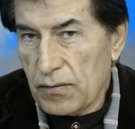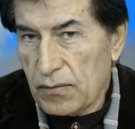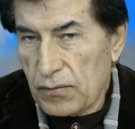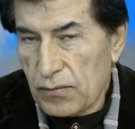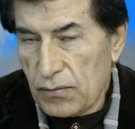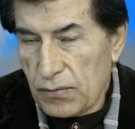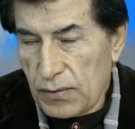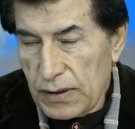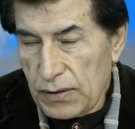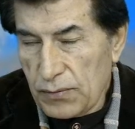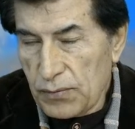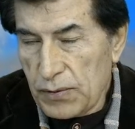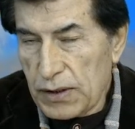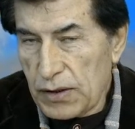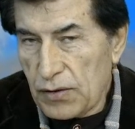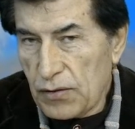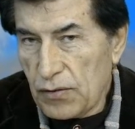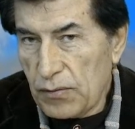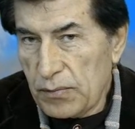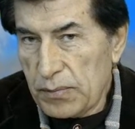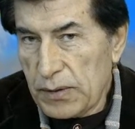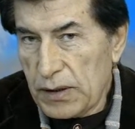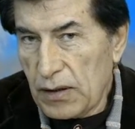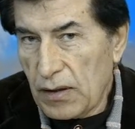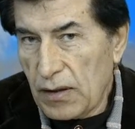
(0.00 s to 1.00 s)
when we go
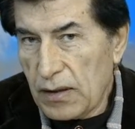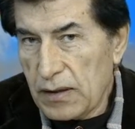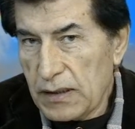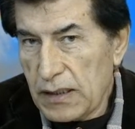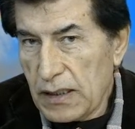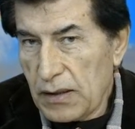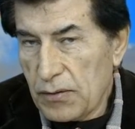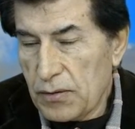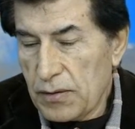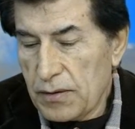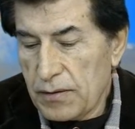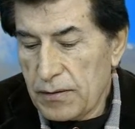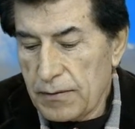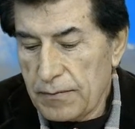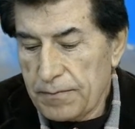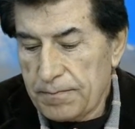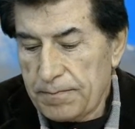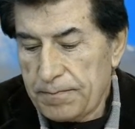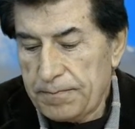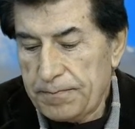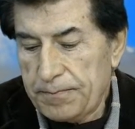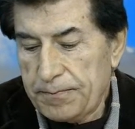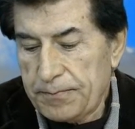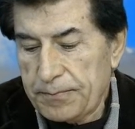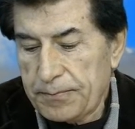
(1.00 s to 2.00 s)
beyond our
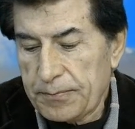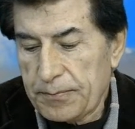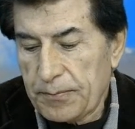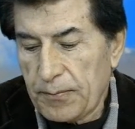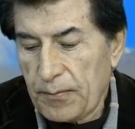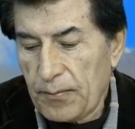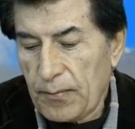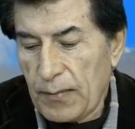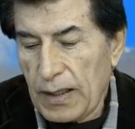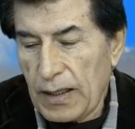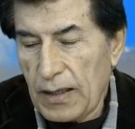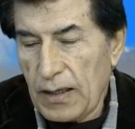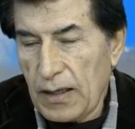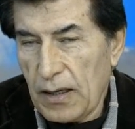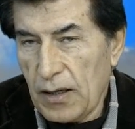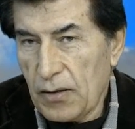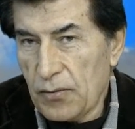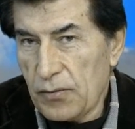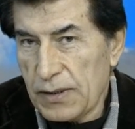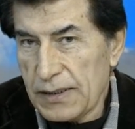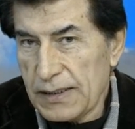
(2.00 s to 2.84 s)
our